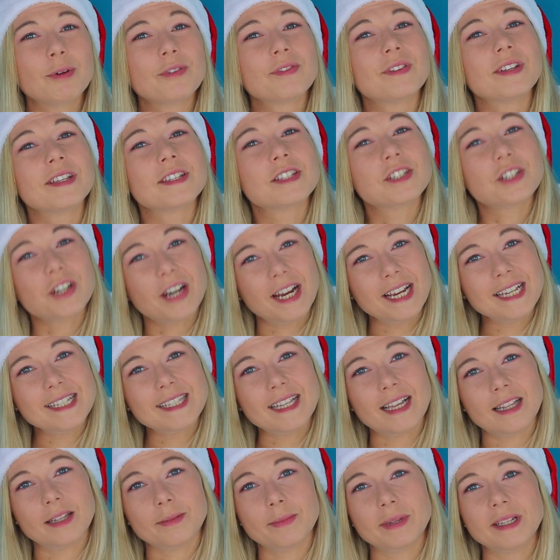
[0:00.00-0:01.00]
of these trace
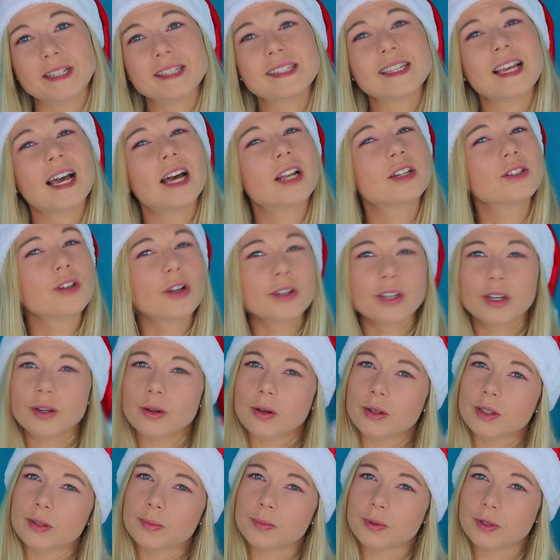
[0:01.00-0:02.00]
elements are not at
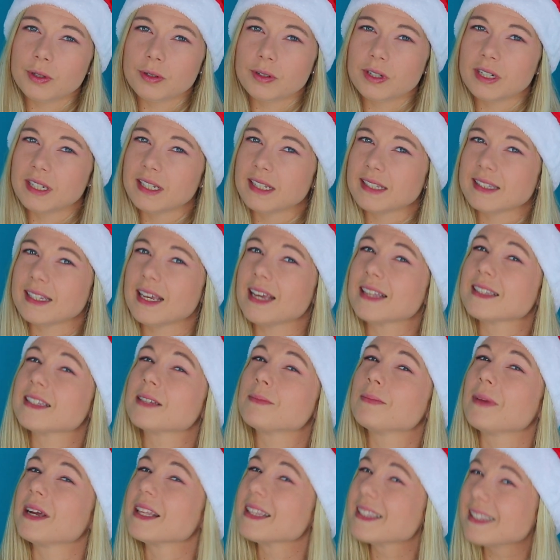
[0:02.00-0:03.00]
all impurities as
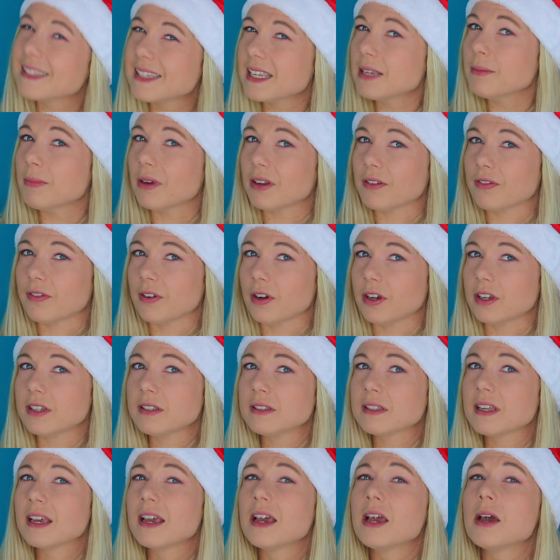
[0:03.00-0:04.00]
it might seem at
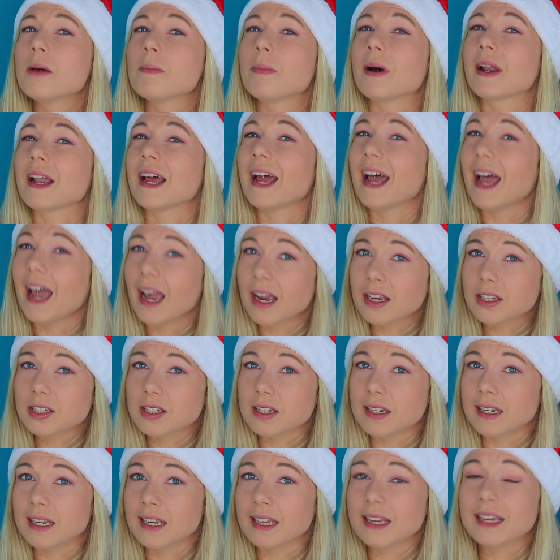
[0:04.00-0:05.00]
first, but are
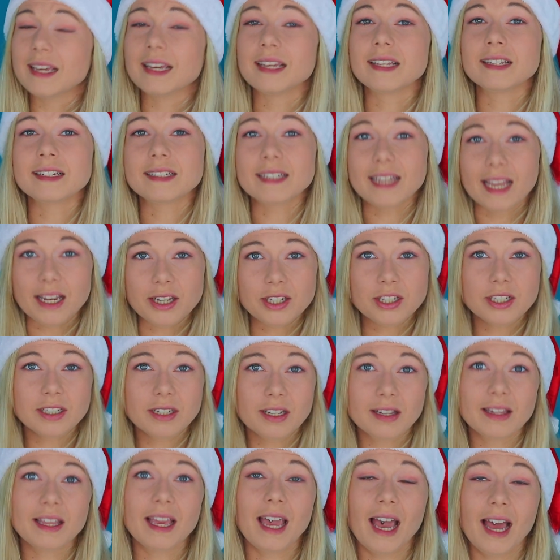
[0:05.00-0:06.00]
actually
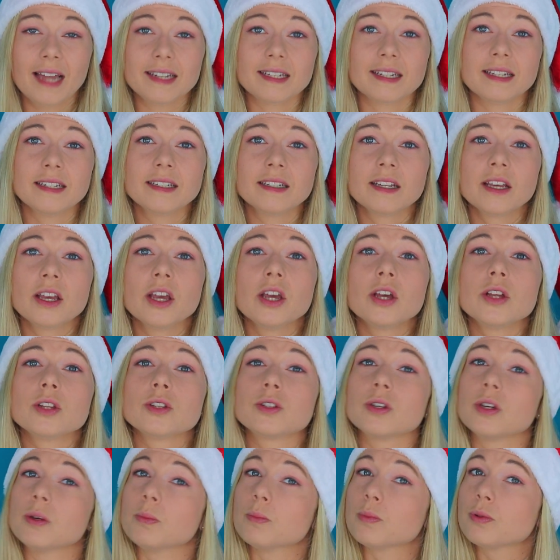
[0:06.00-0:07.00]
intentionally added
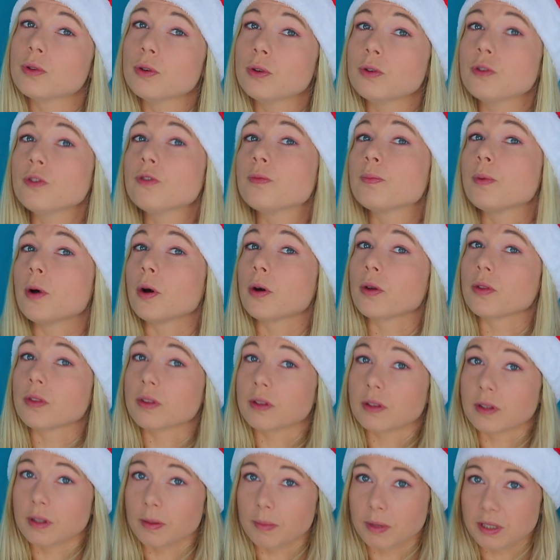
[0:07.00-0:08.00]
to improve both
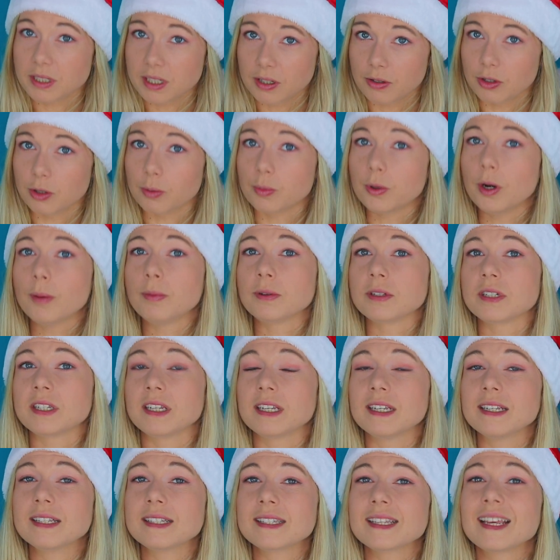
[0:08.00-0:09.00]
the material
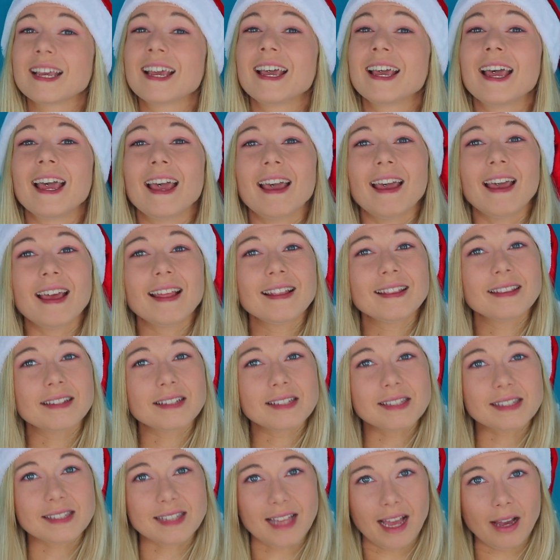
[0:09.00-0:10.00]
properties and the
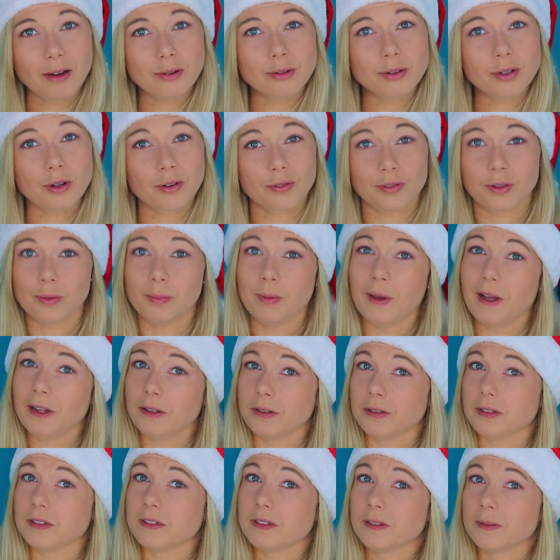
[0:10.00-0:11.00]
sound of the
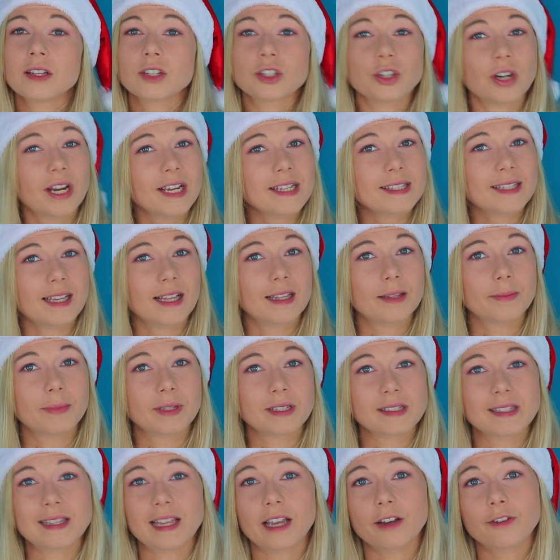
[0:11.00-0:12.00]
bells. Trace
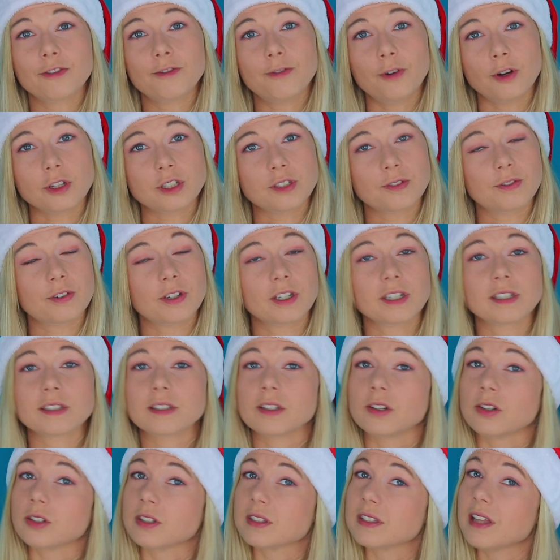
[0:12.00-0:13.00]
elements like phosphorus
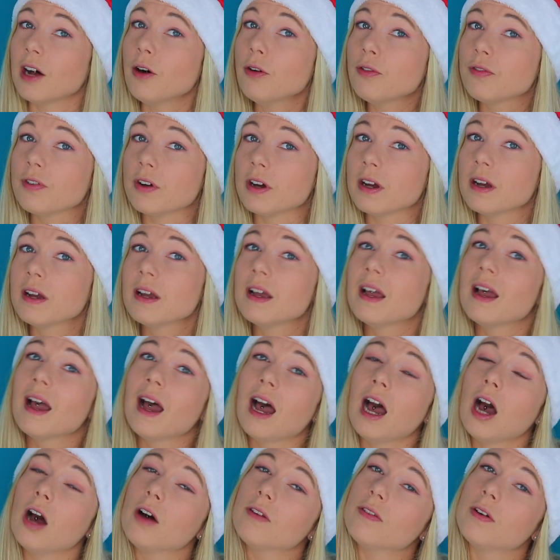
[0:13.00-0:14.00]
or sulfur,
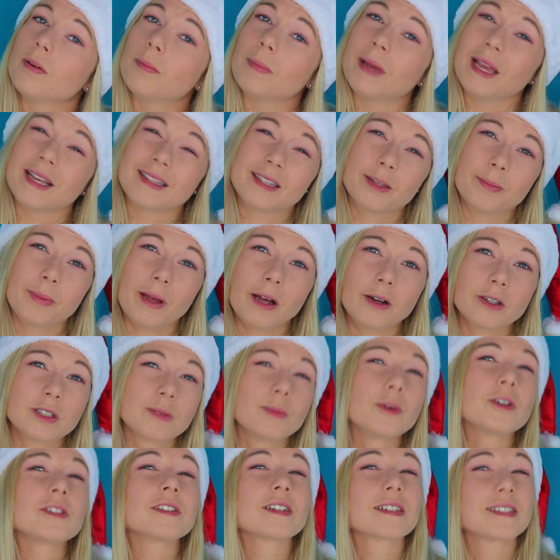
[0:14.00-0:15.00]
however, make the bells
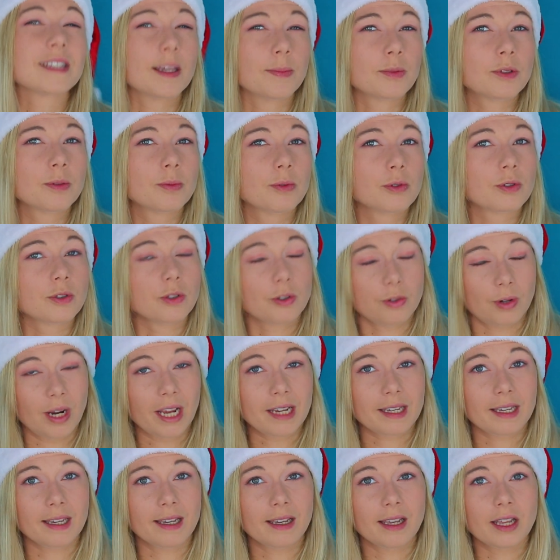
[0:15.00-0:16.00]
more susceptible to
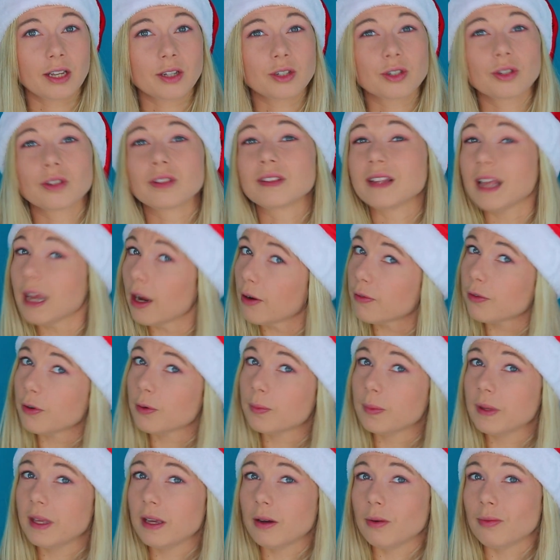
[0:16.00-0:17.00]
cracking and should therefore
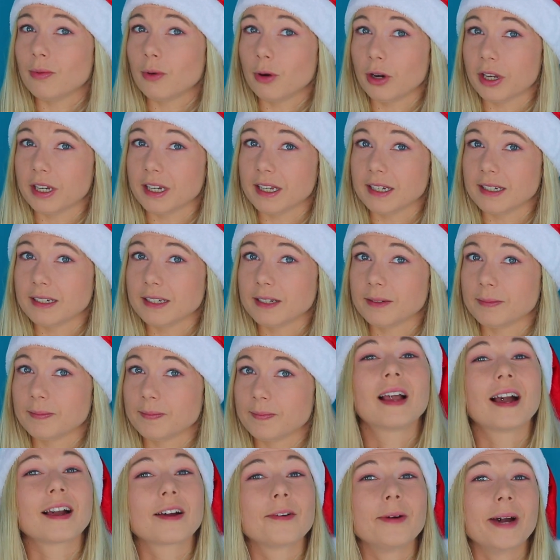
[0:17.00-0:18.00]
be avoided.
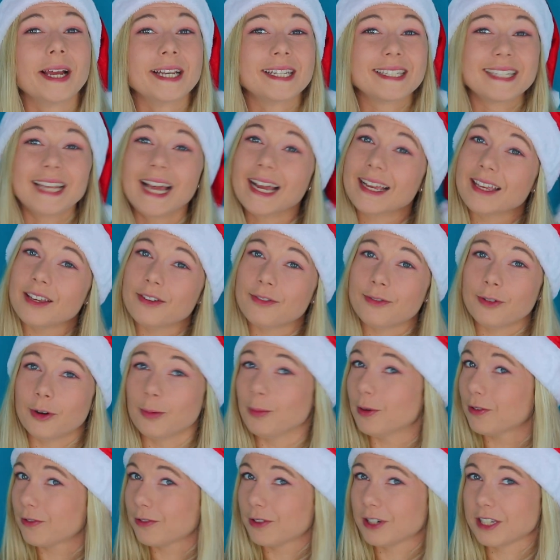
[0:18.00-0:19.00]
A quite tacky
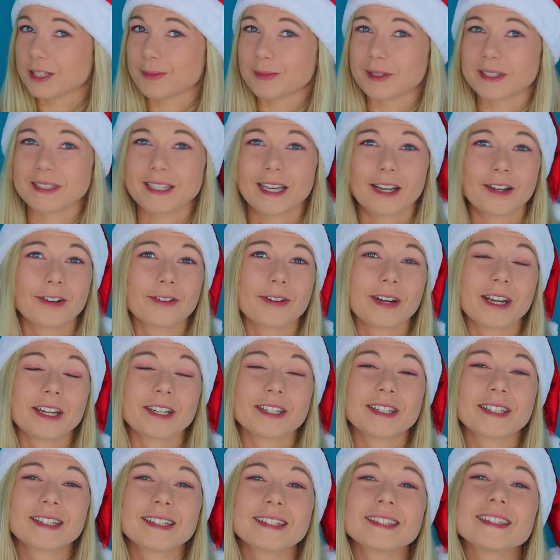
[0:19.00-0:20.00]
form of Christmas
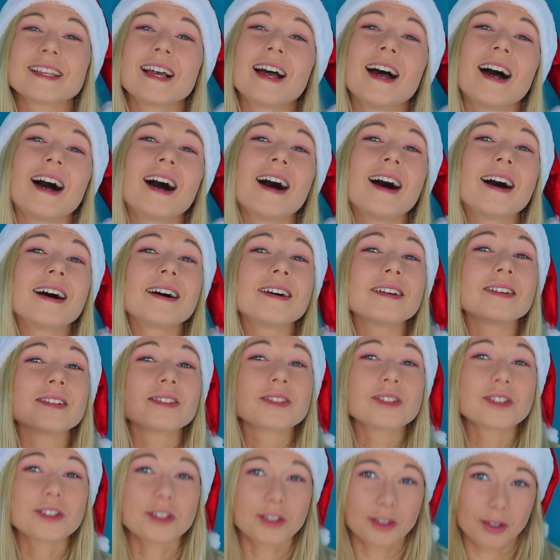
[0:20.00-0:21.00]
decorations are
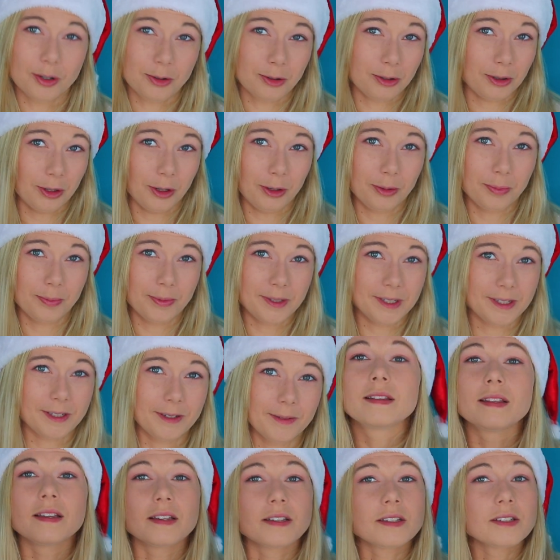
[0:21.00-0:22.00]
snow globes.
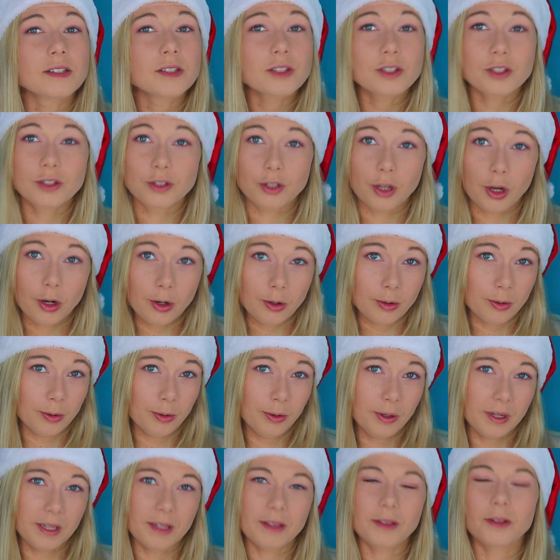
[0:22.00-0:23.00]
The
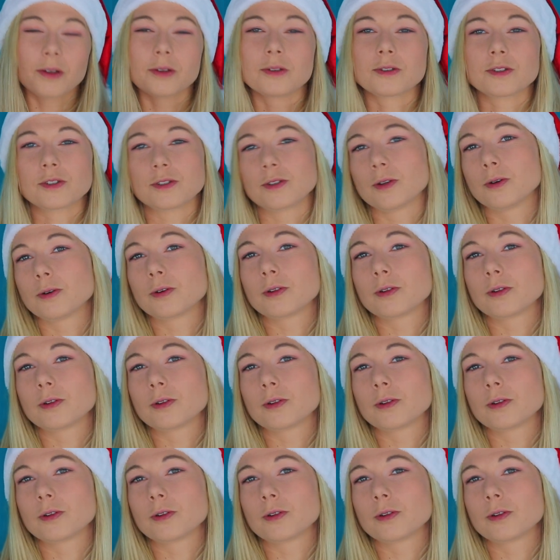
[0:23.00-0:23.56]
snow in those snow